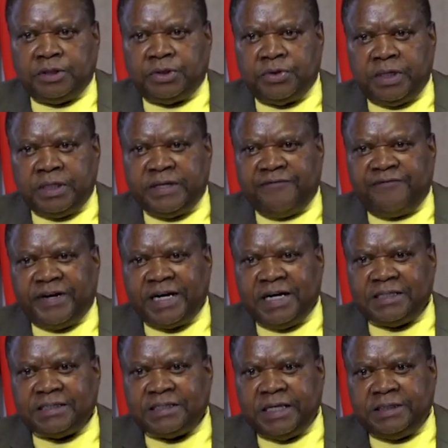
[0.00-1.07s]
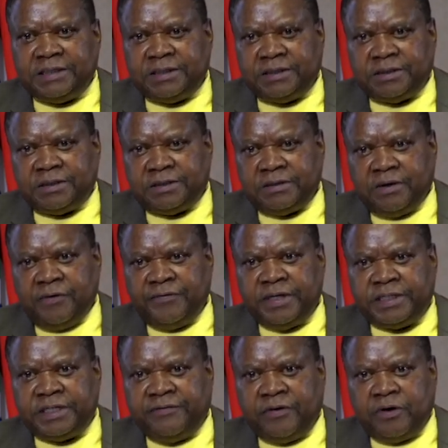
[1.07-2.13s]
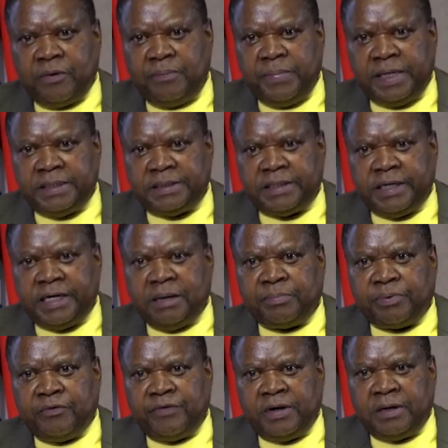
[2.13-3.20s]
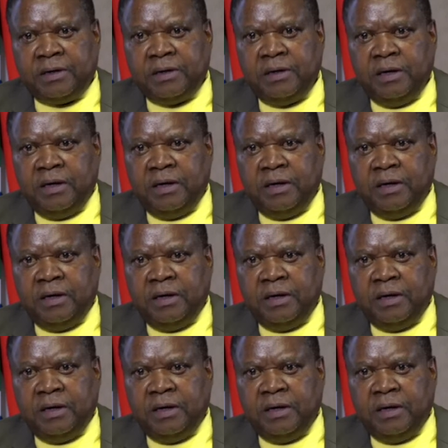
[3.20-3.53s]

During the final stages of the development and approval